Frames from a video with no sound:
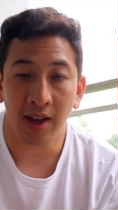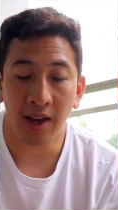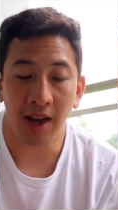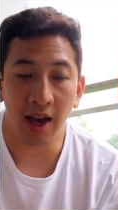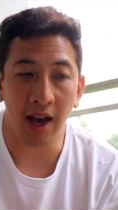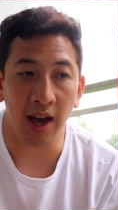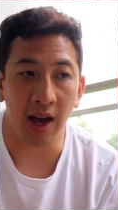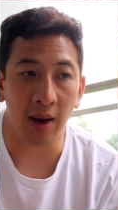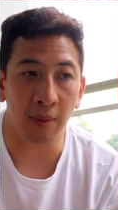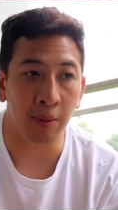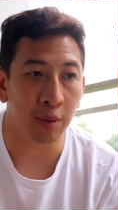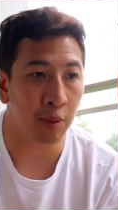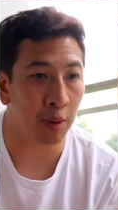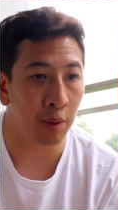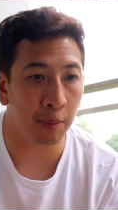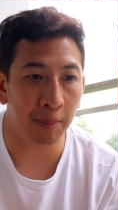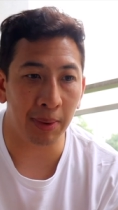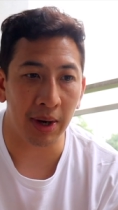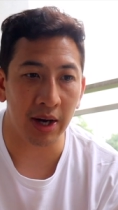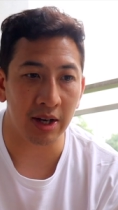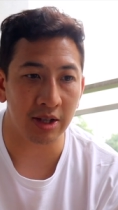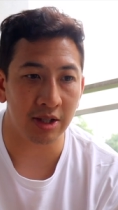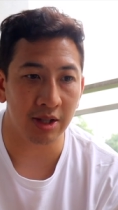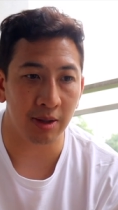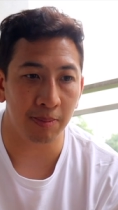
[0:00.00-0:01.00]
And uh, we walked
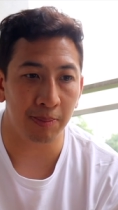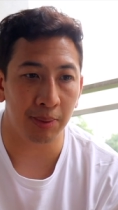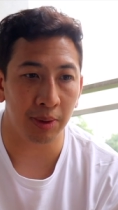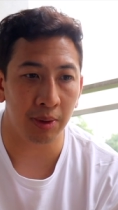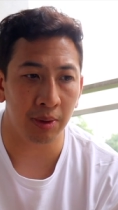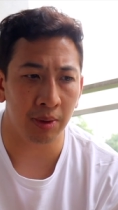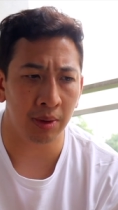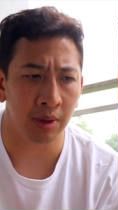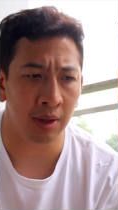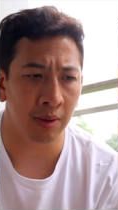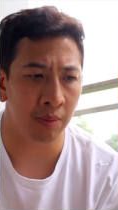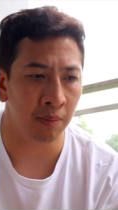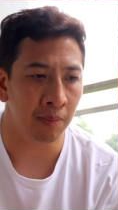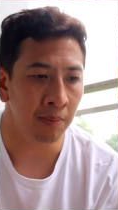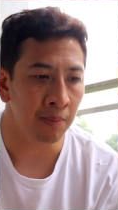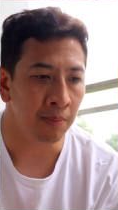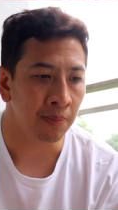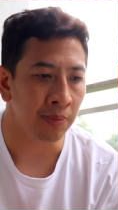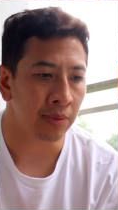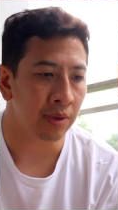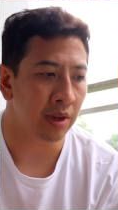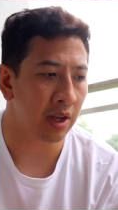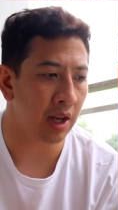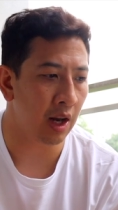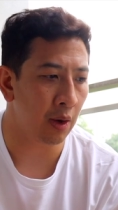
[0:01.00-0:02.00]
past the pool, and
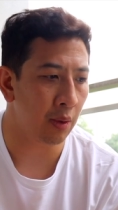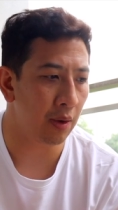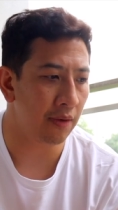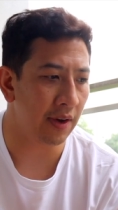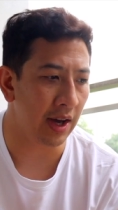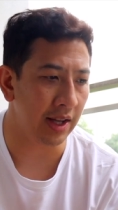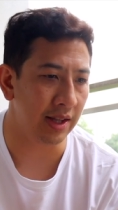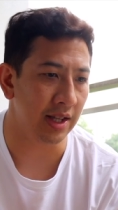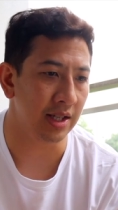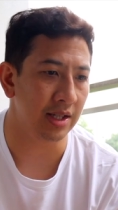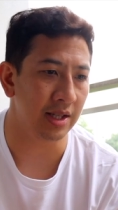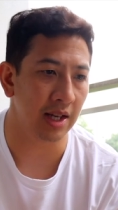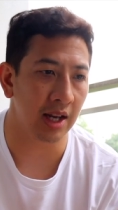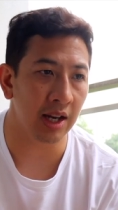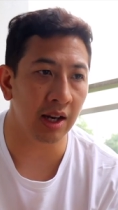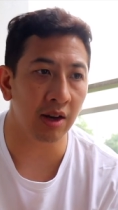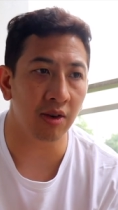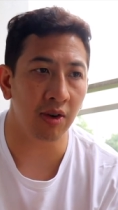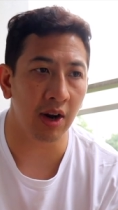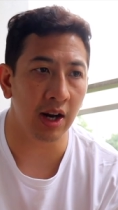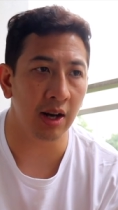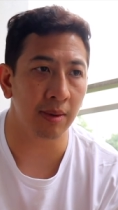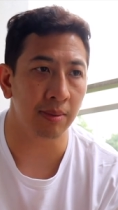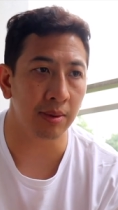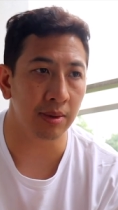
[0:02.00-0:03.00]
you know we've had this
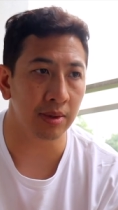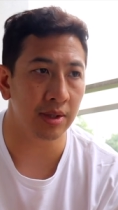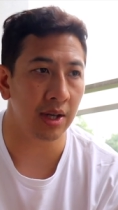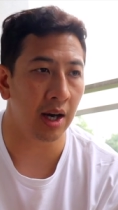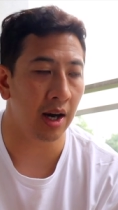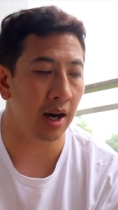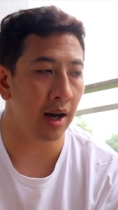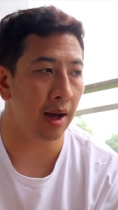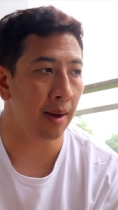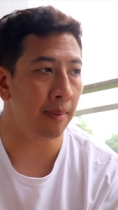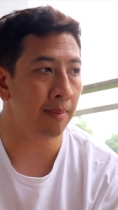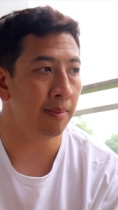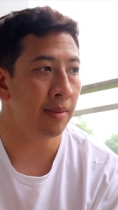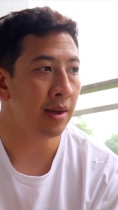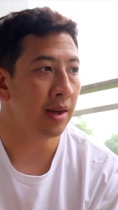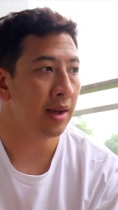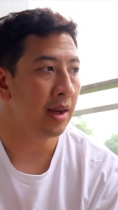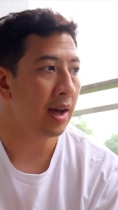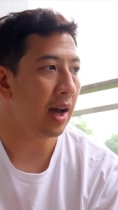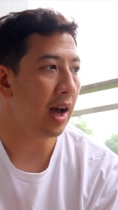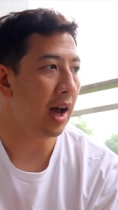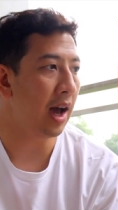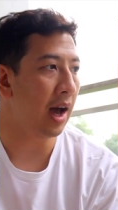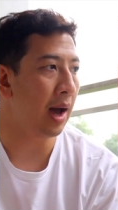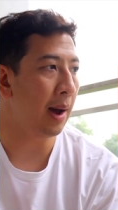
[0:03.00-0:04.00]
incredible time
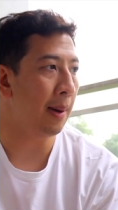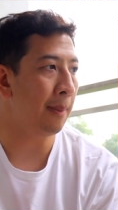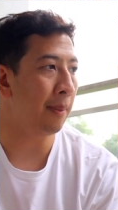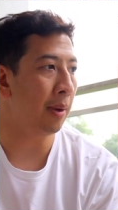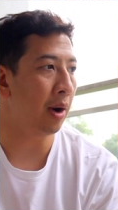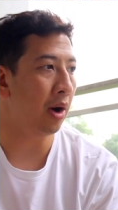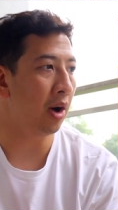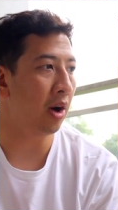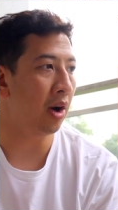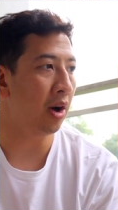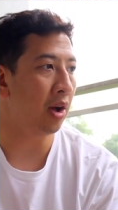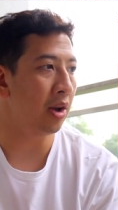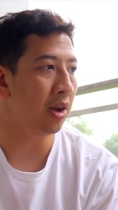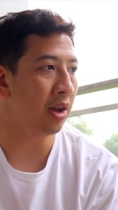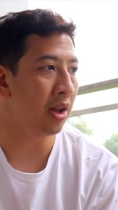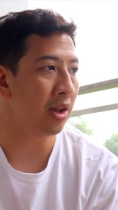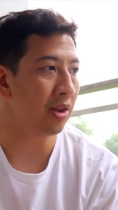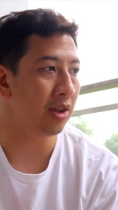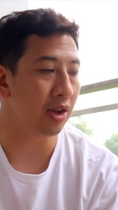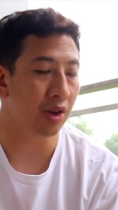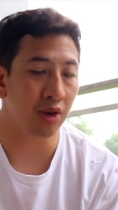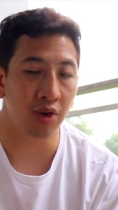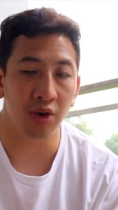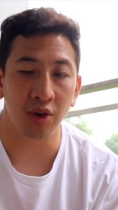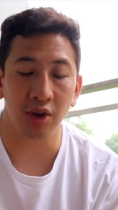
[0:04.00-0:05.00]
um, on
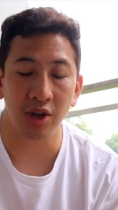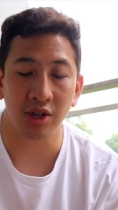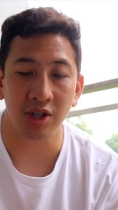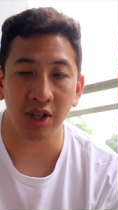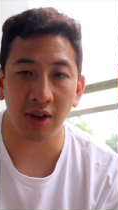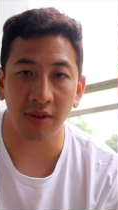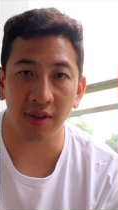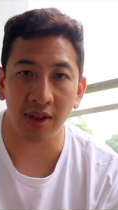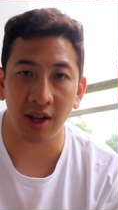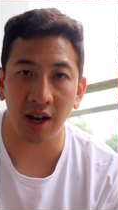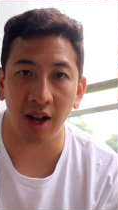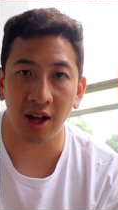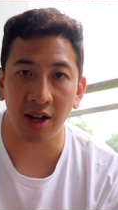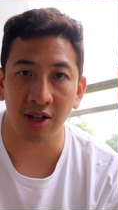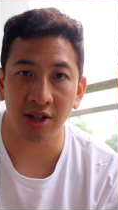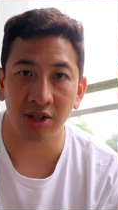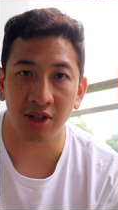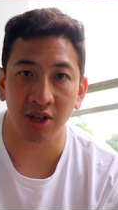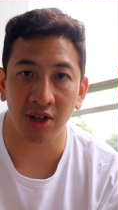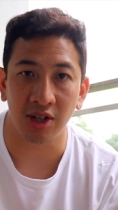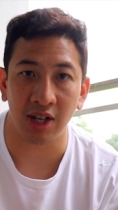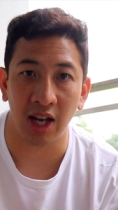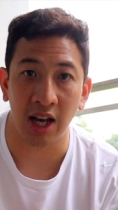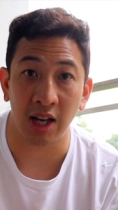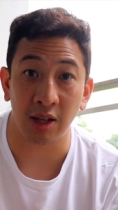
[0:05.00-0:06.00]
the cruise over the last
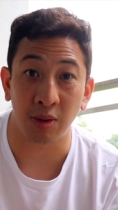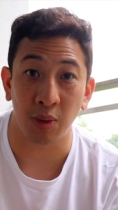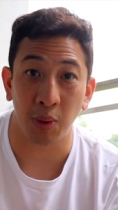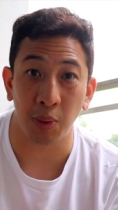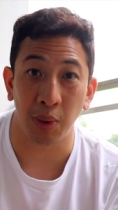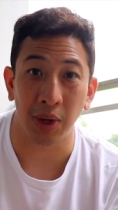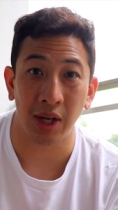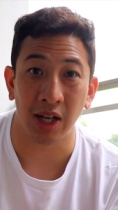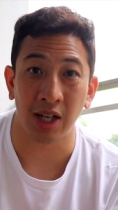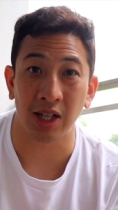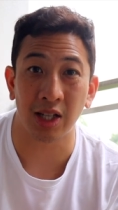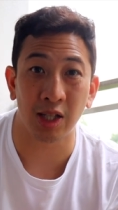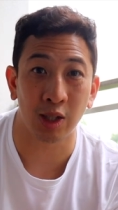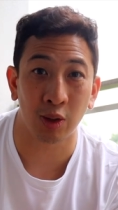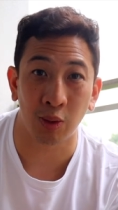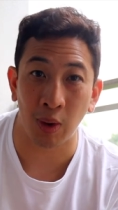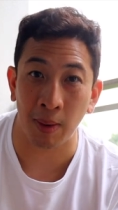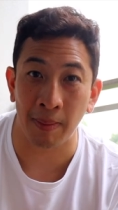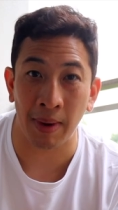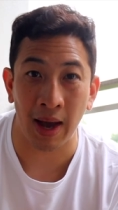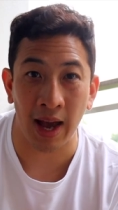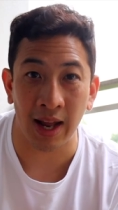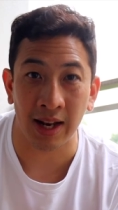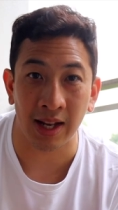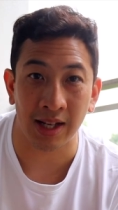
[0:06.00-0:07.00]
two days where we could swim
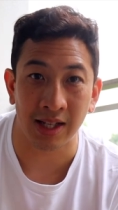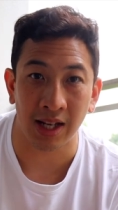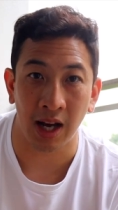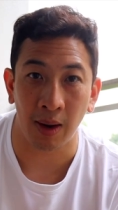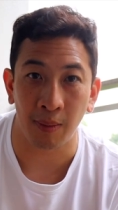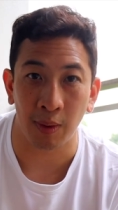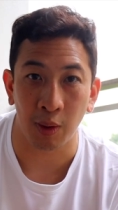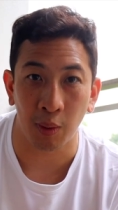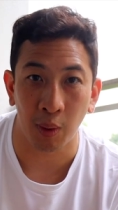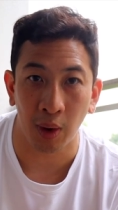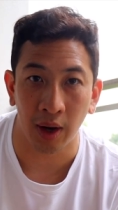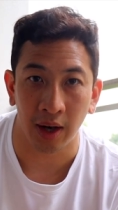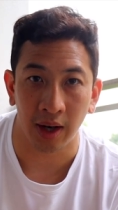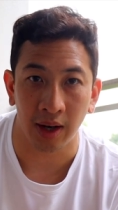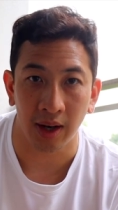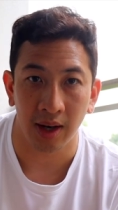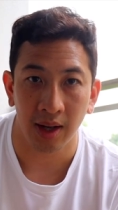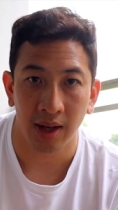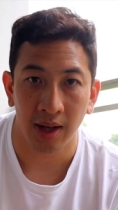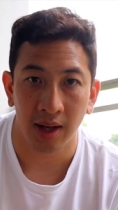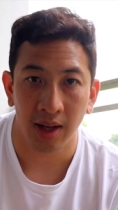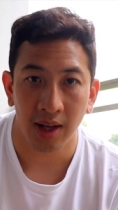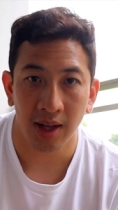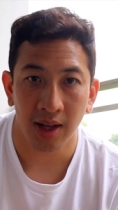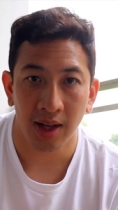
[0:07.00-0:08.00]
at any time we want.
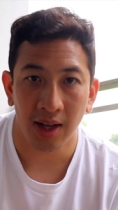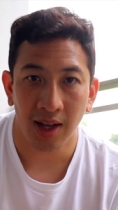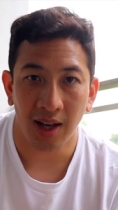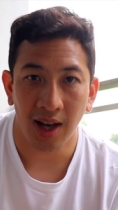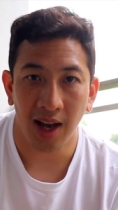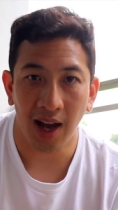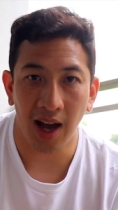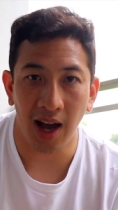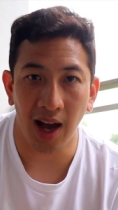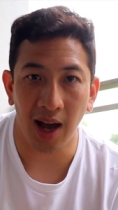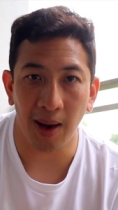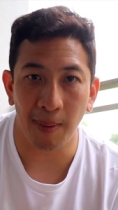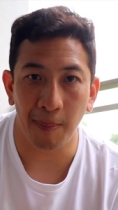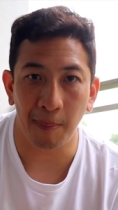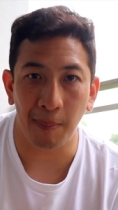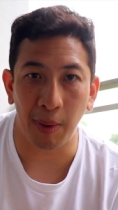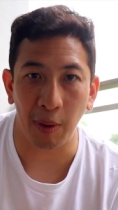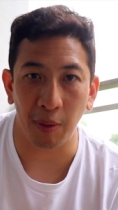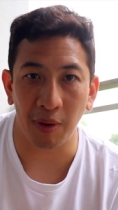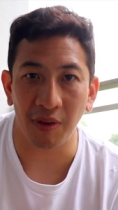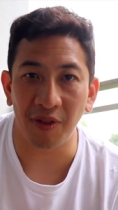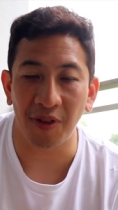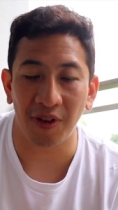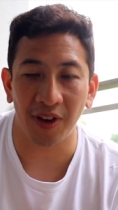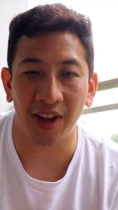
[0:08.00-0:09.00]
But
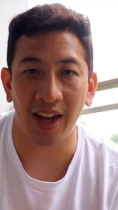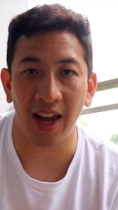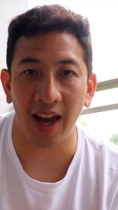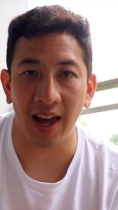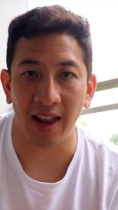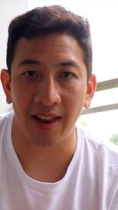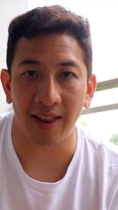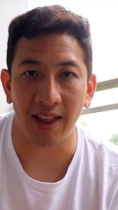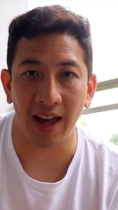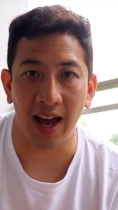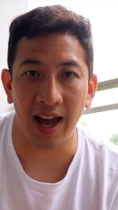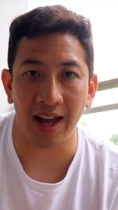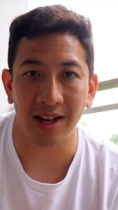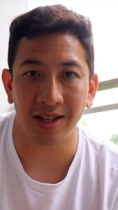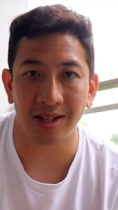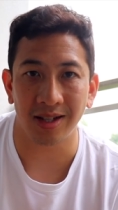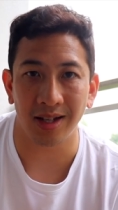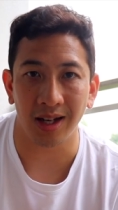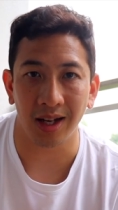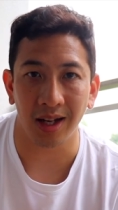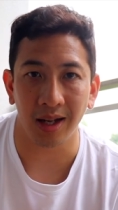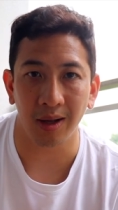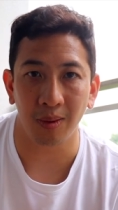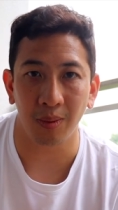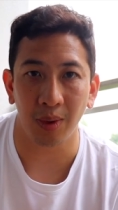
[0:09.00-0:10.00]
we forget that
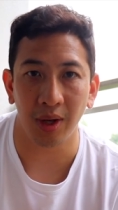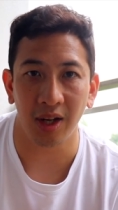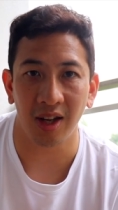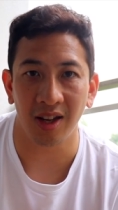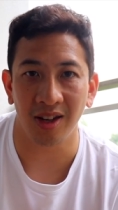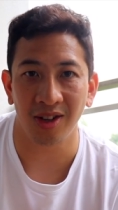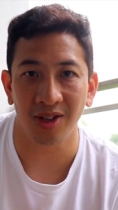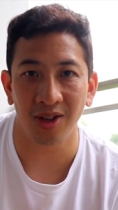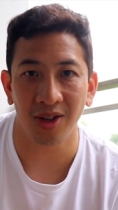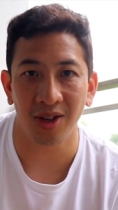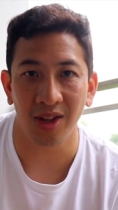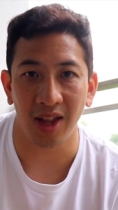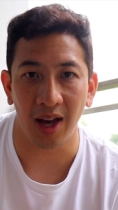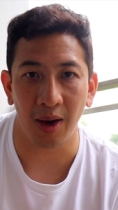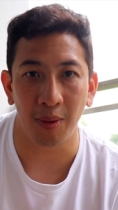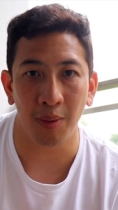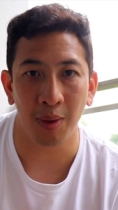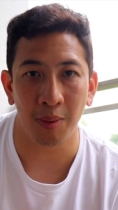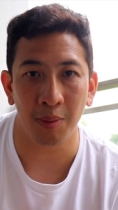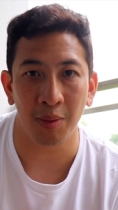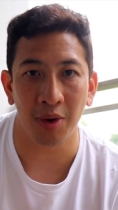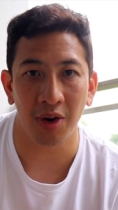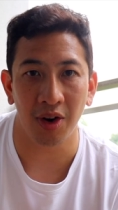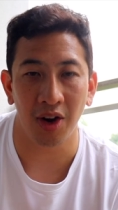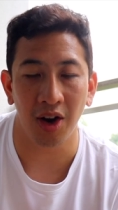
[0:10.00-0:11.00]
actually we can do that
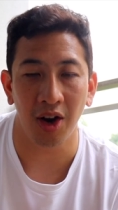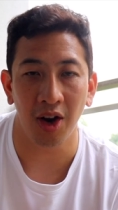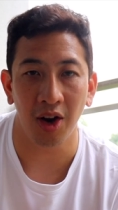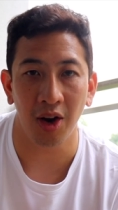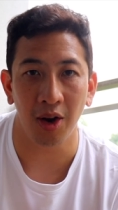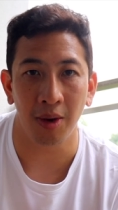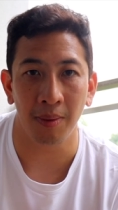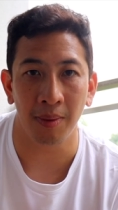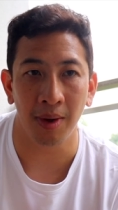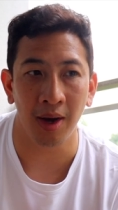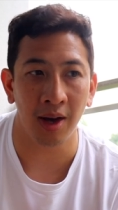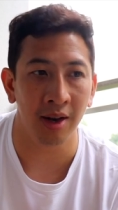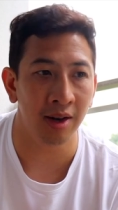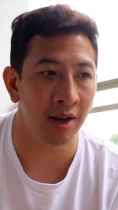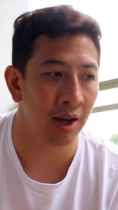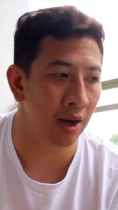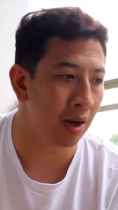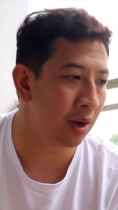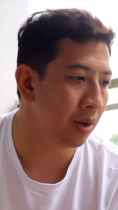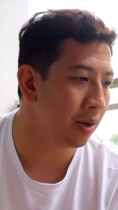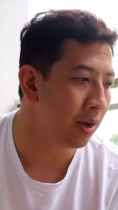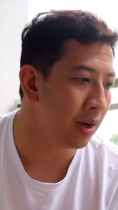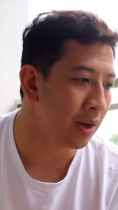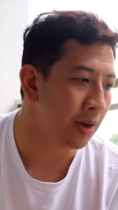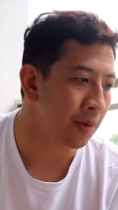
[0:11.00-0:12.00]
when we're at home. And I
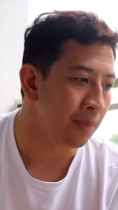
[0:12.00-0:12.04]
know,